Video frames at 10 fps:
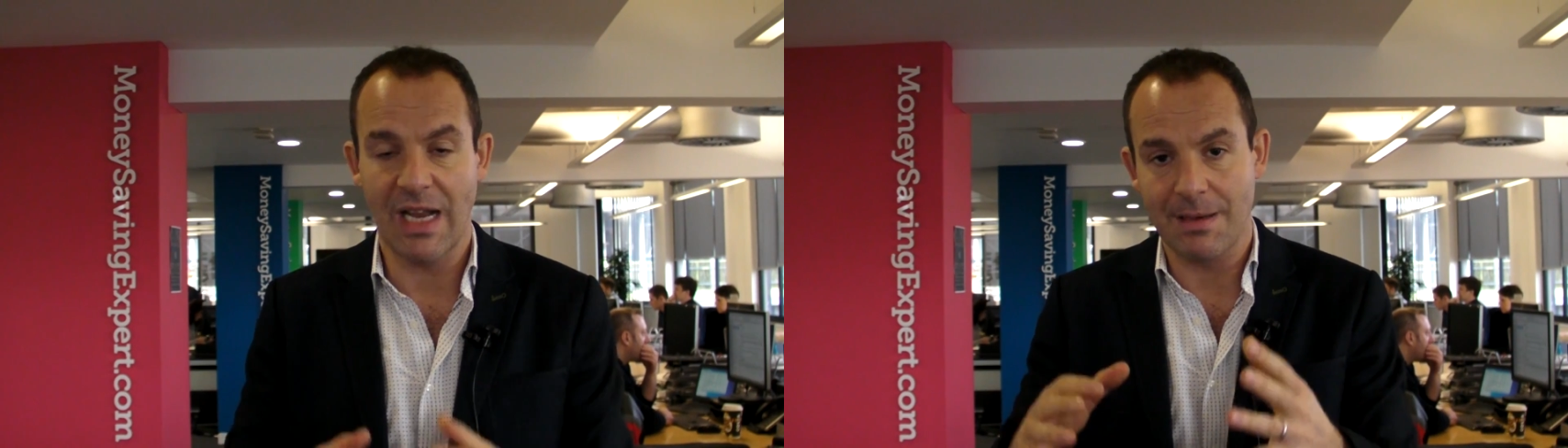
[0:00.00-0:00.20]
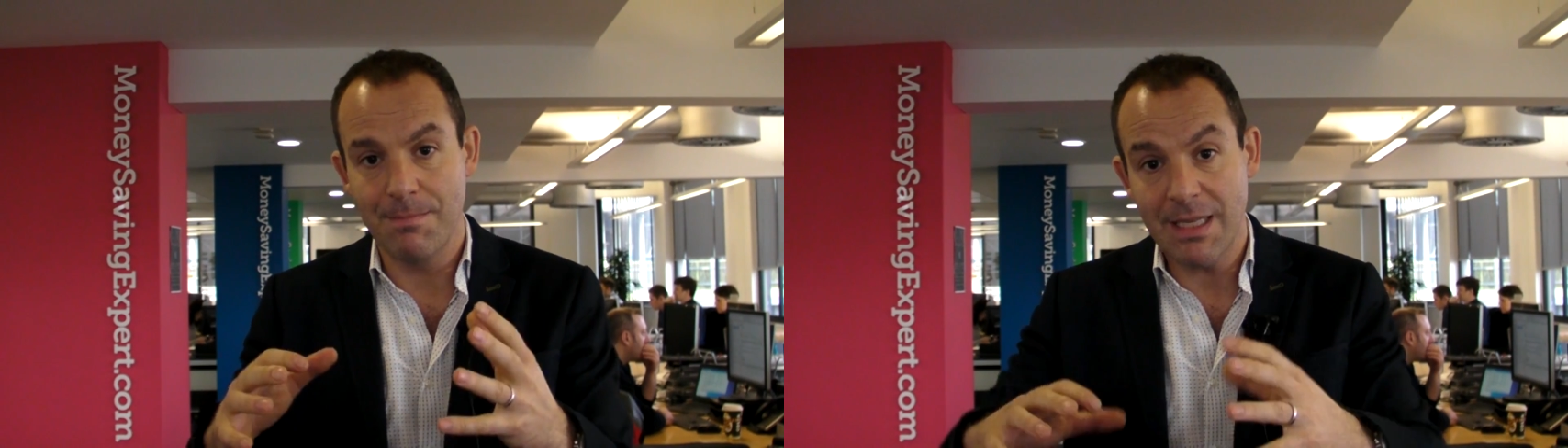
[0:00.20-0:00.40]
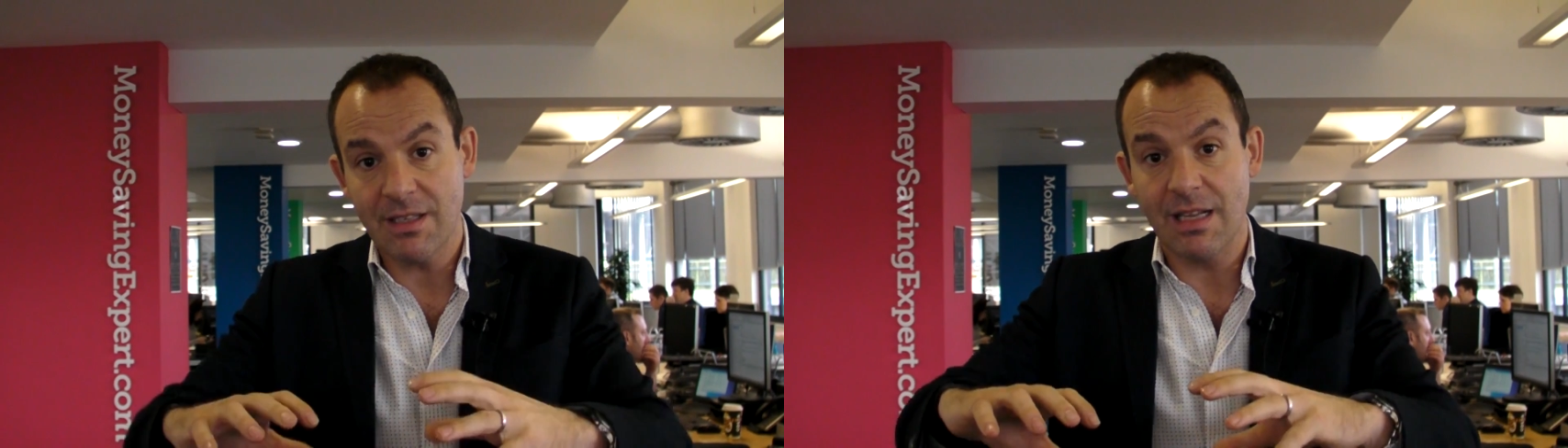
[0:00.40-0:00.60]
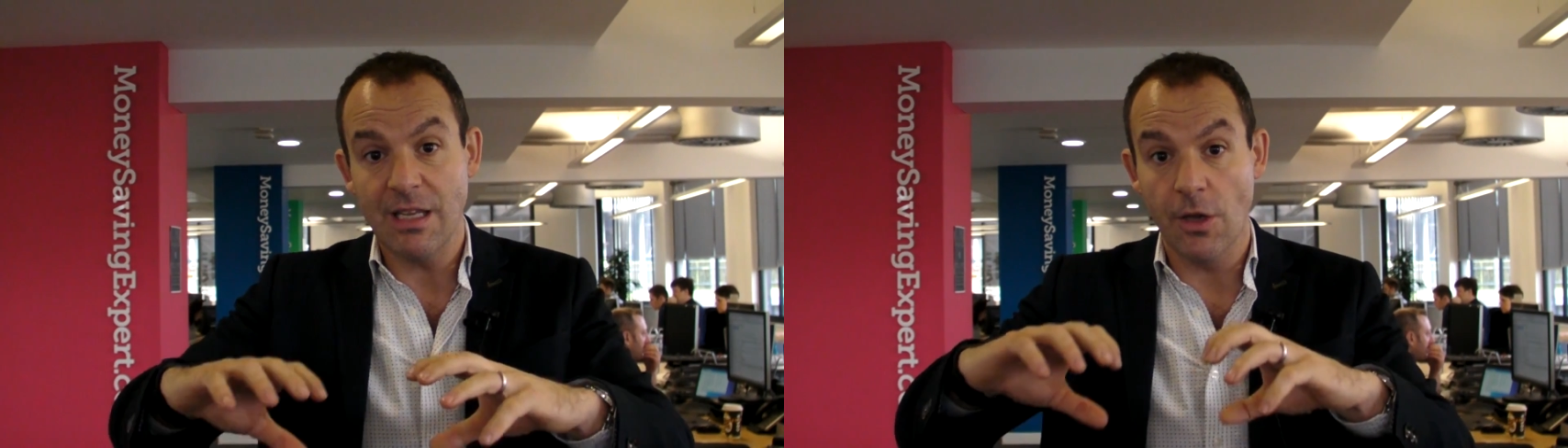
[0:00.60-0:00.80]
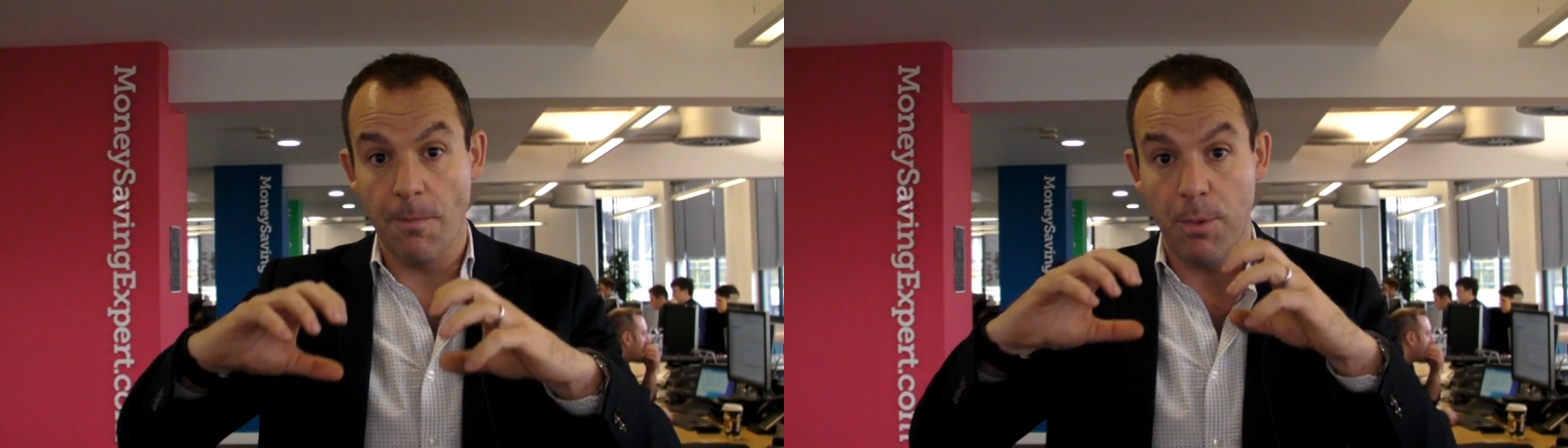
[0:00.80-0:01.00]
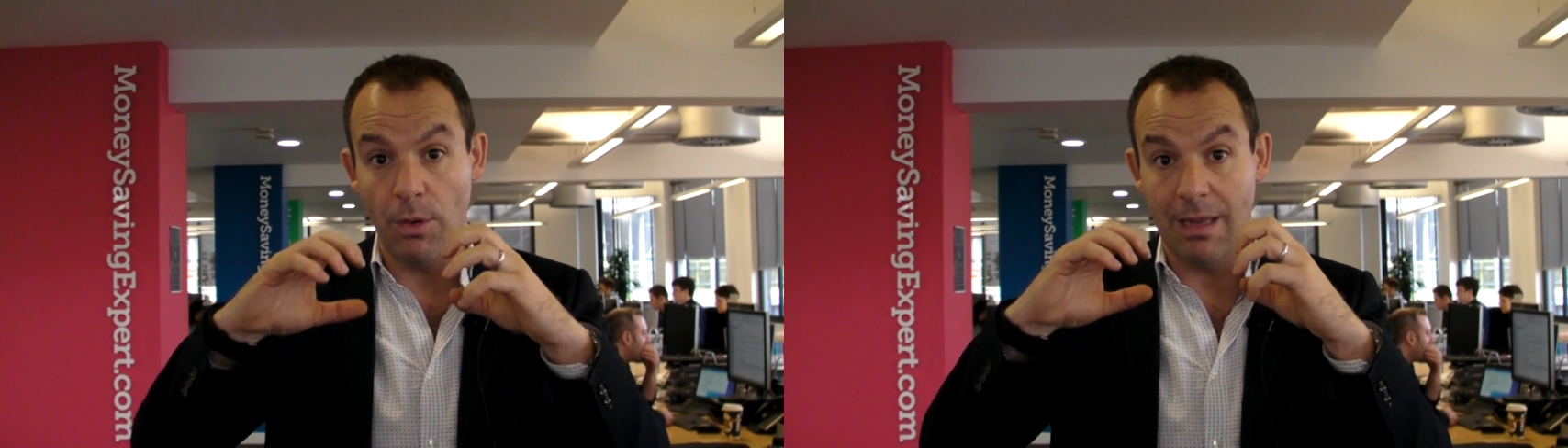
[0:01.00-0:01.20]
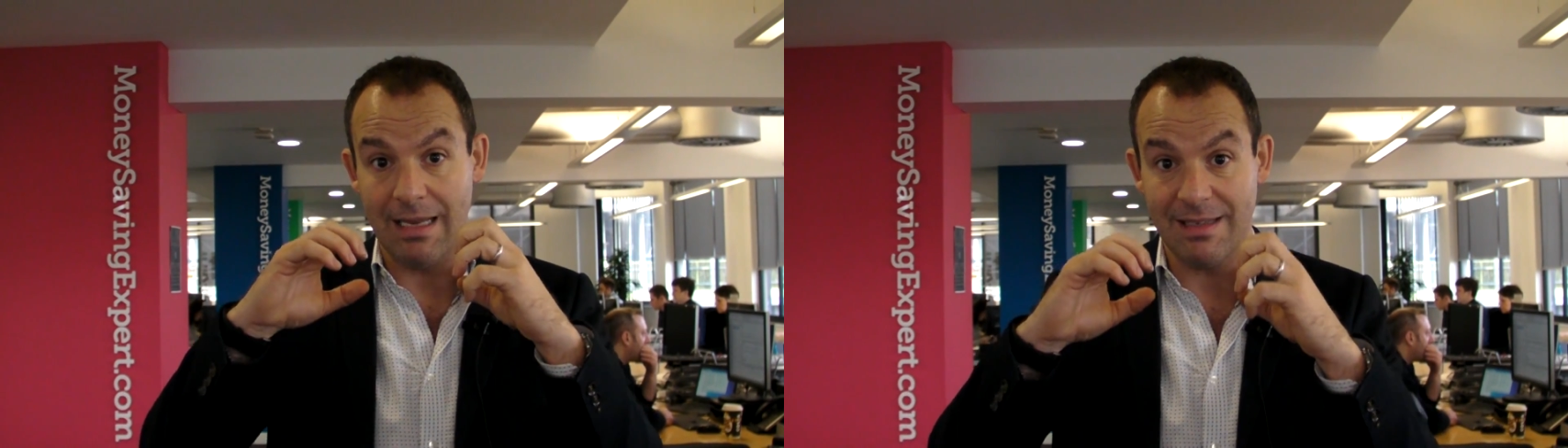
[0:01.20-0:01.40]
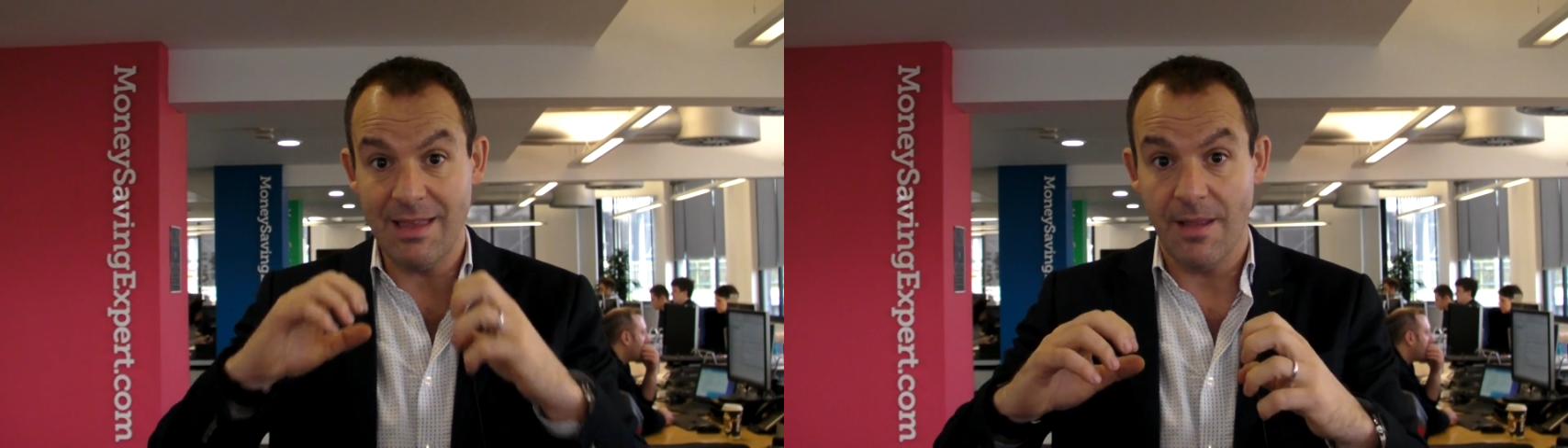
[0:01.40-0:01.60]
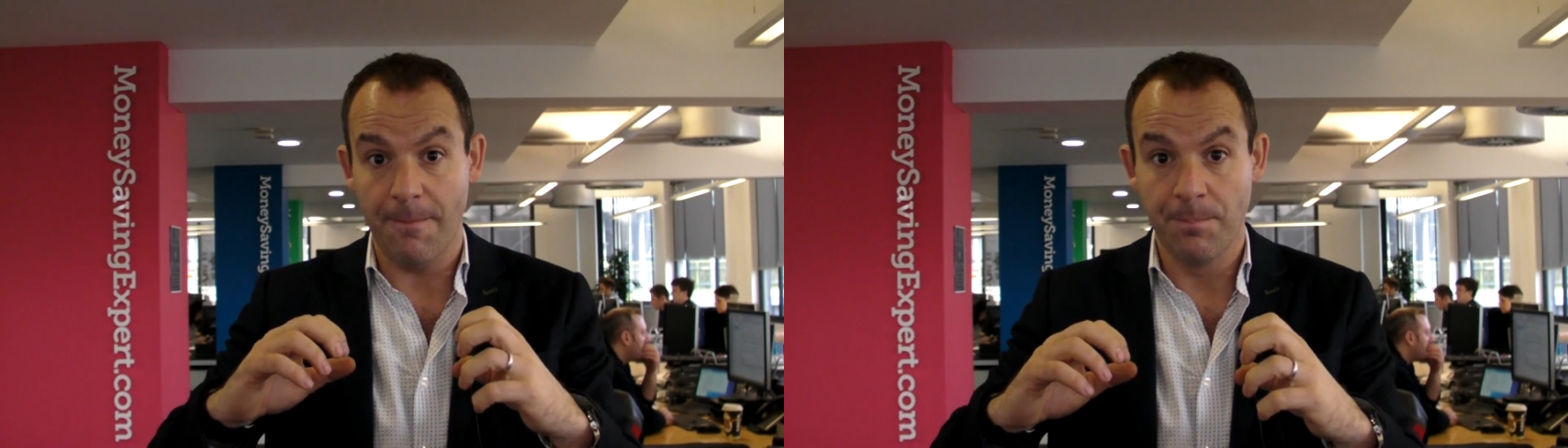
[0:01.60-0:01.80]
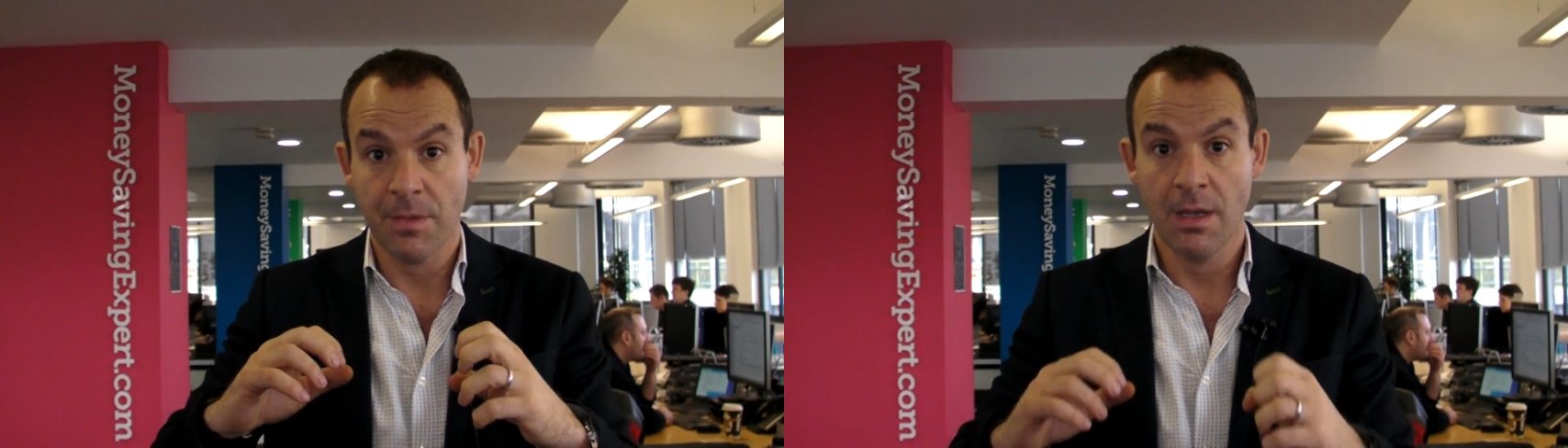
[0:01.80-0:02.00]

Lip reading: Admittedly, you can put less in them,